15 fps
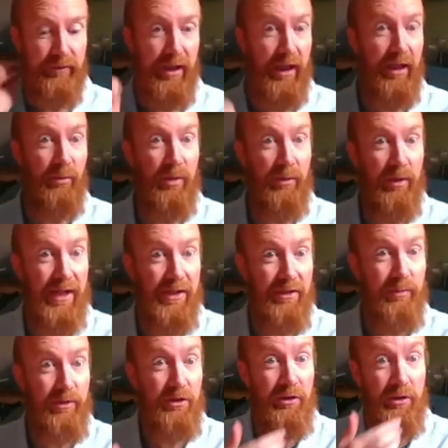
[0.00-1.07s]
as and
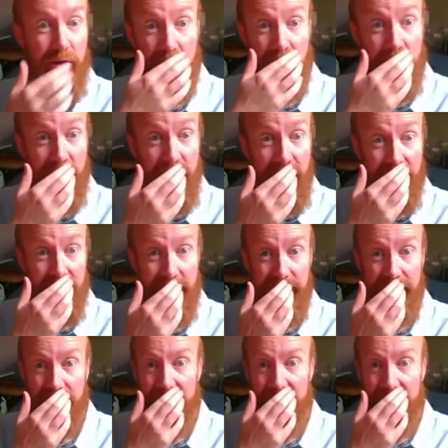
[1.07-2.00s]
when you do get to it.